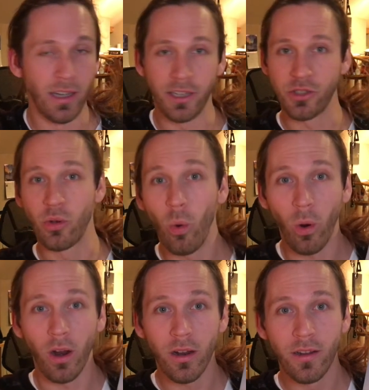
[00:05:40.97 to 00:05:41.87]
a
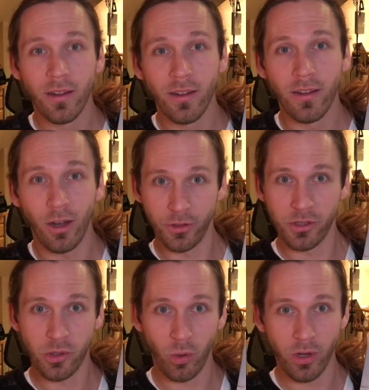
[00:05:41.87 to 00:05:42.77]
score on the
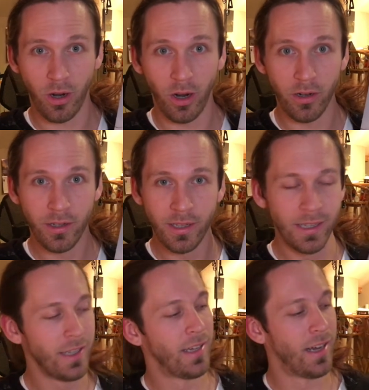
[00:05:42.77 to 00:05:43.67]
scorecard.
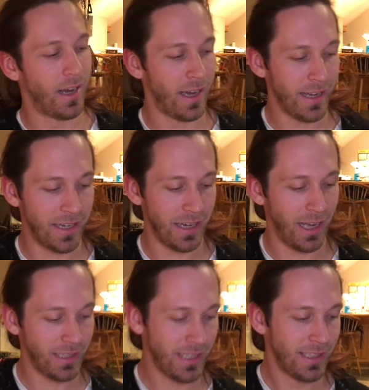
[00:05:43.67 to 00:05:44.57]
I
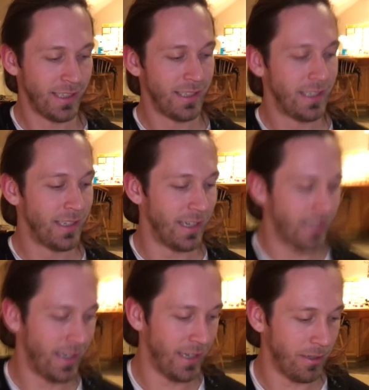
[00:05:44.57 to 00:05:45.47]
got
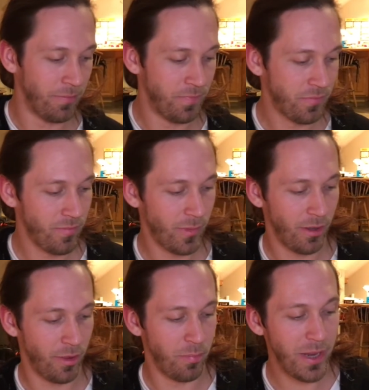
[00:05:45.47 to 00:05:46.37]
um,
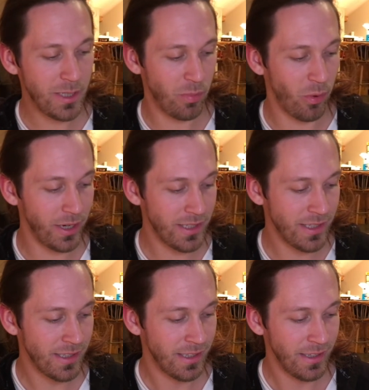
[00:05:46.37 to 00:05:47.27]
the base
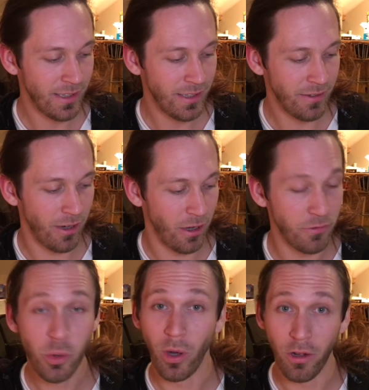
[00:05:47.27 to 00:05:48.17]
points
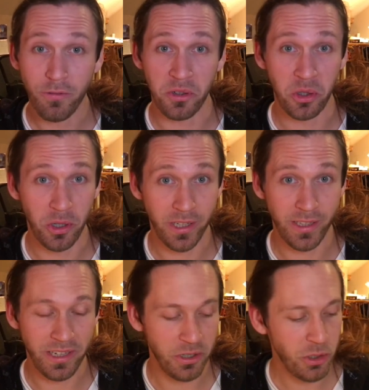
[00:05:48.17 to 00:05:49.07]
of 12 for cooking
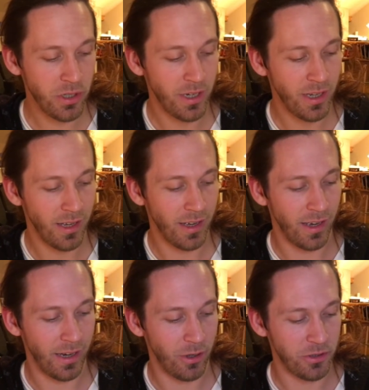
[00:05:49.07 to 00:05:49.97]
the dish.
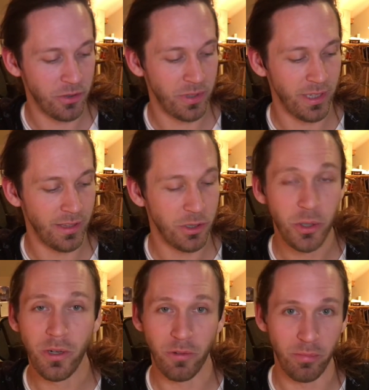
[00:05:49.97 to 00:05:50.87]
I also did the
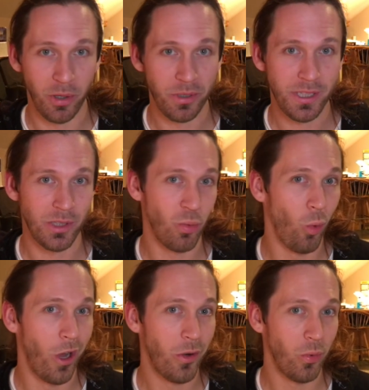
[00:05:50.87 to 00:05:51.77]
two different bonuses.
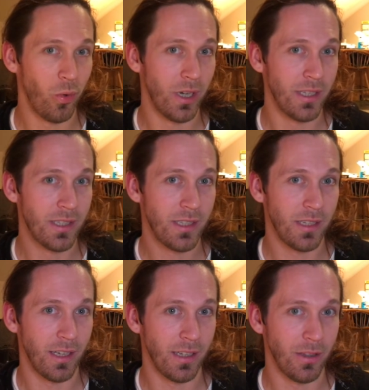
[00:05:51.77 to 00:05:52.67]
One was
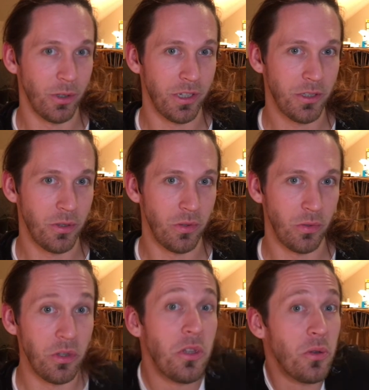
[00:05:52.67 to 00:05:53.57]
uh, learning
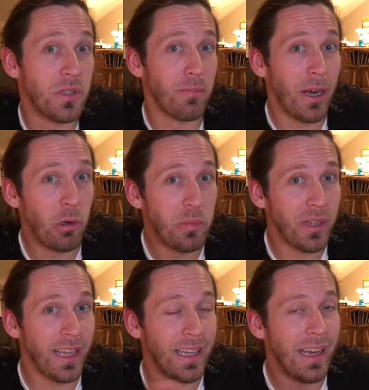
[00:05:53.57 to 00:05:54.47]
to use a
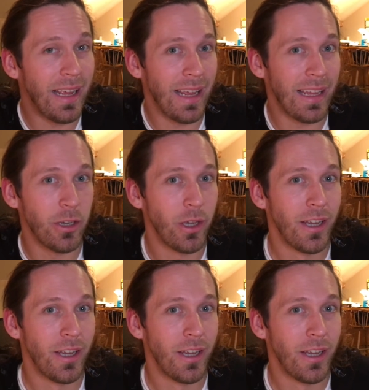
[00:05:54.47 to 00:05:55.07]
microplane and